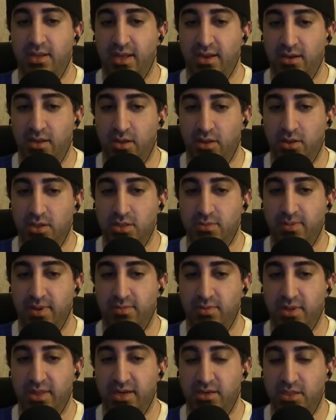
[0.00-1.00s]
and all those
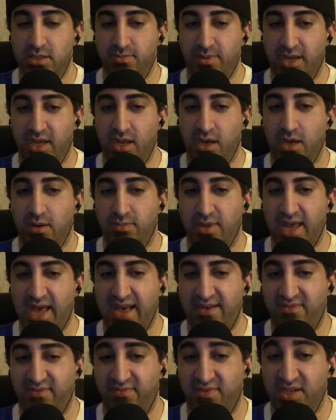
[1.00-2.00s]
people, they're speaking on
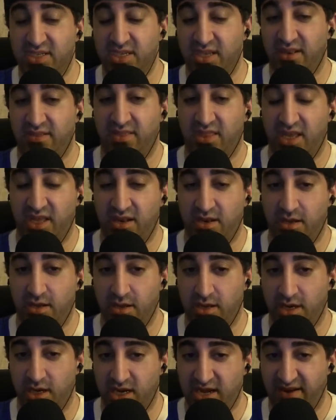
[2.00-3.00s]
behalf of us in, in,
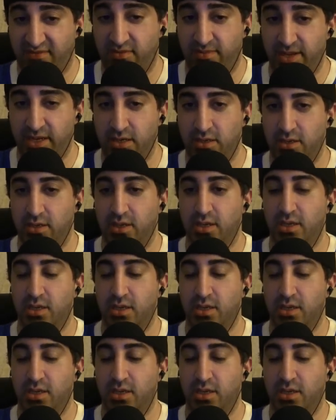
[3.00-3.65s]
in government